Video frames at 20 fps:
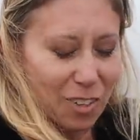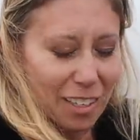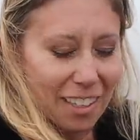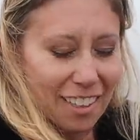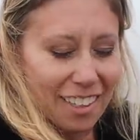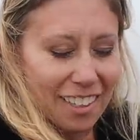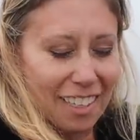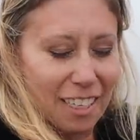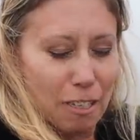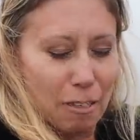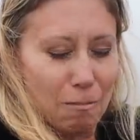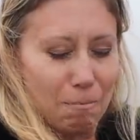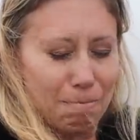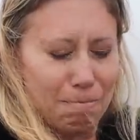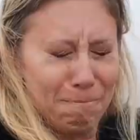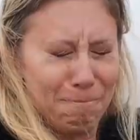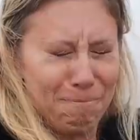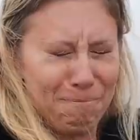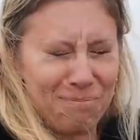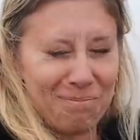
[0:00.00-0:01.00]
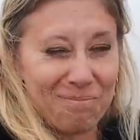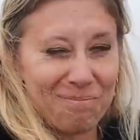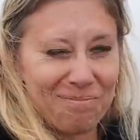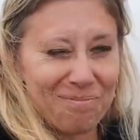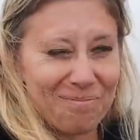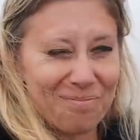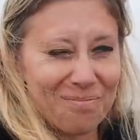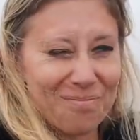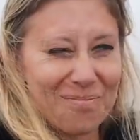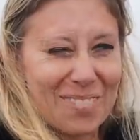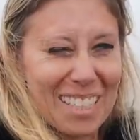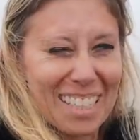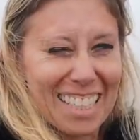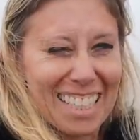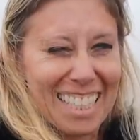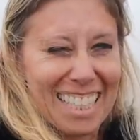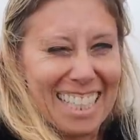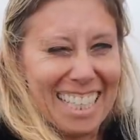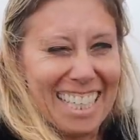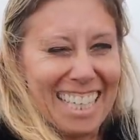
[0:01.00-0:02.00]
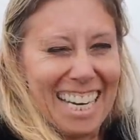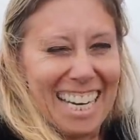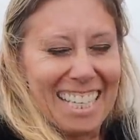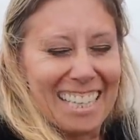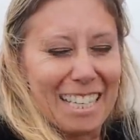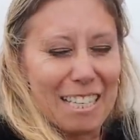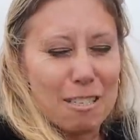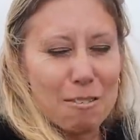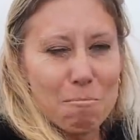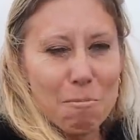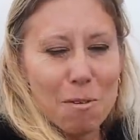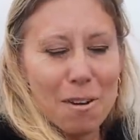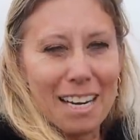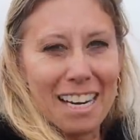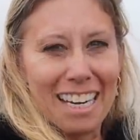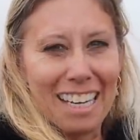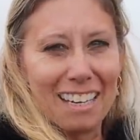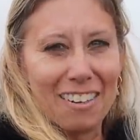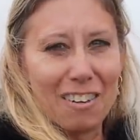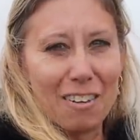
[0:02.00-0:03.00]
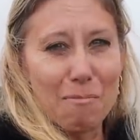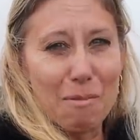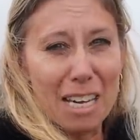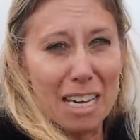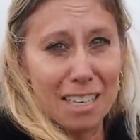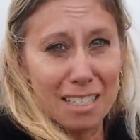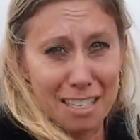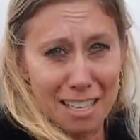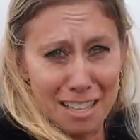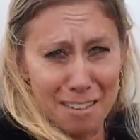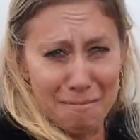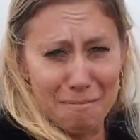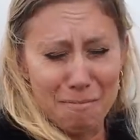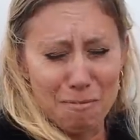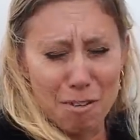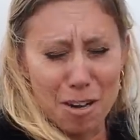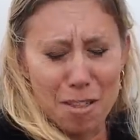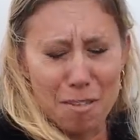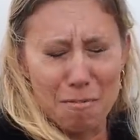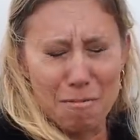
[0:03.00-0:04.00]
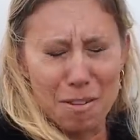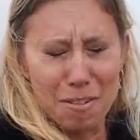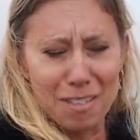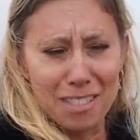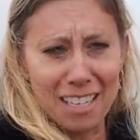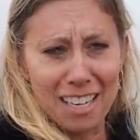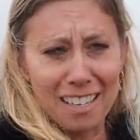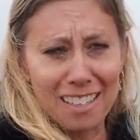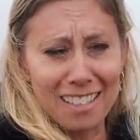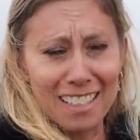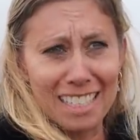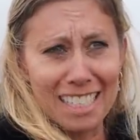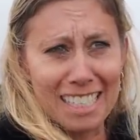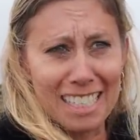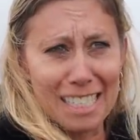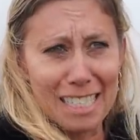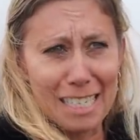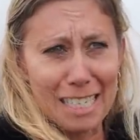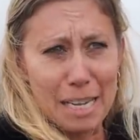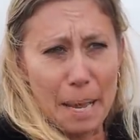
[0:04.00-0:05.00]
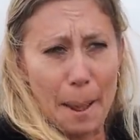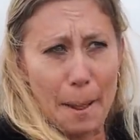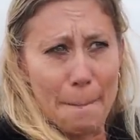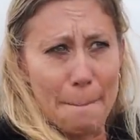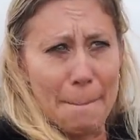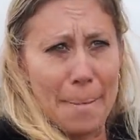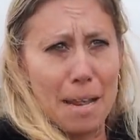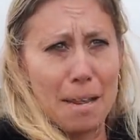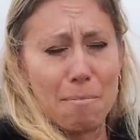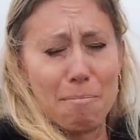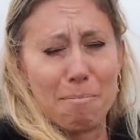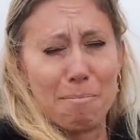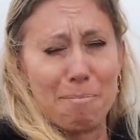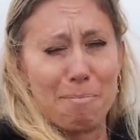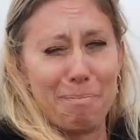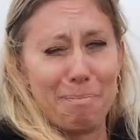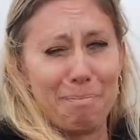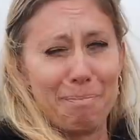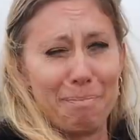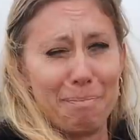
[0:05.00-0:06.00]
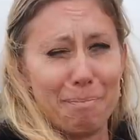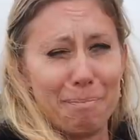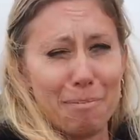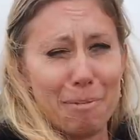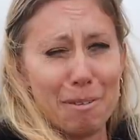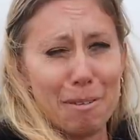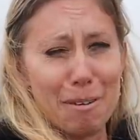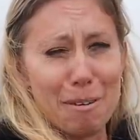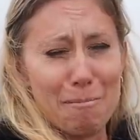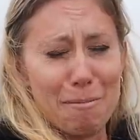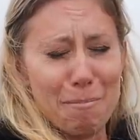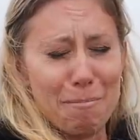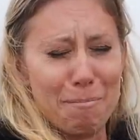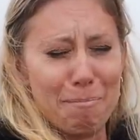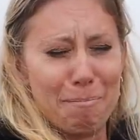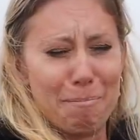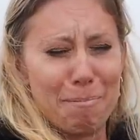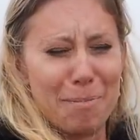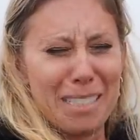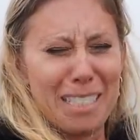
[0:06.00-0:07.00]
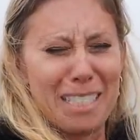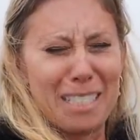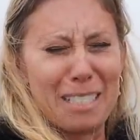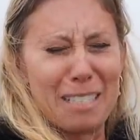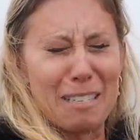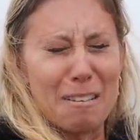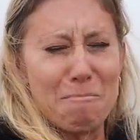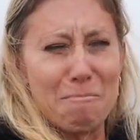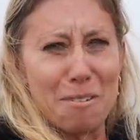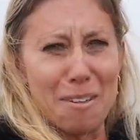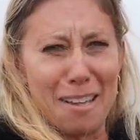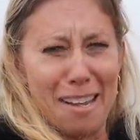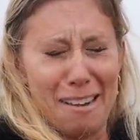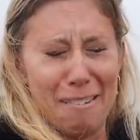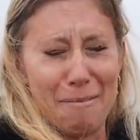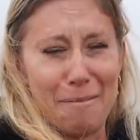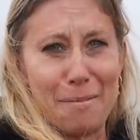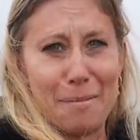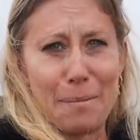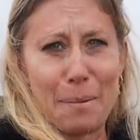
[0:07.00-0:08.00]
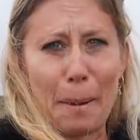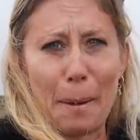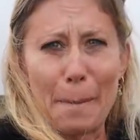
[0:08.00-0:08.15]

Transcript: Well, um, at this point, because of the, where the moon cycle is, um, I'd probably sleep with it.